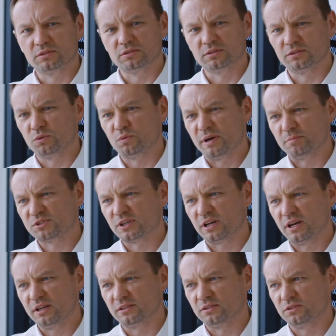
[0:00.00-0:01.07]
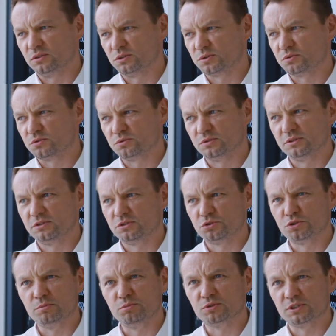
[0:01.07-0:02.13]
on the website and also through the
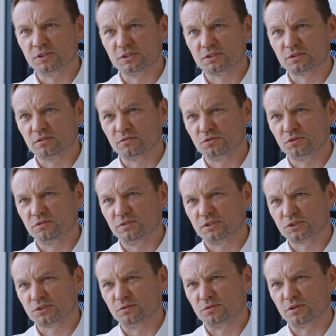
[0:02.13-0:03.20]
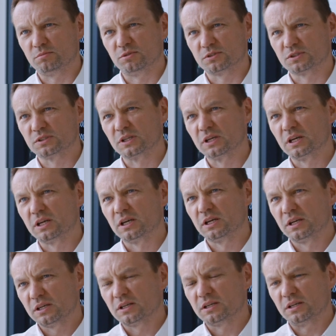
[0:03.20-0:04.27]
distributors of Universal Robots.
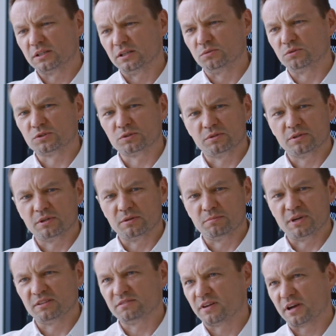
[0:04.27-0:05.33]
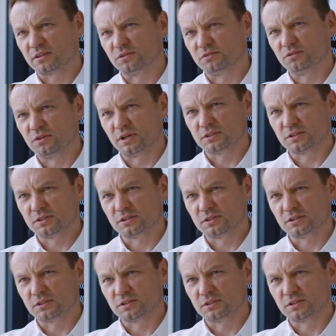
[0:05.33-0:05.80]
That was a main factor for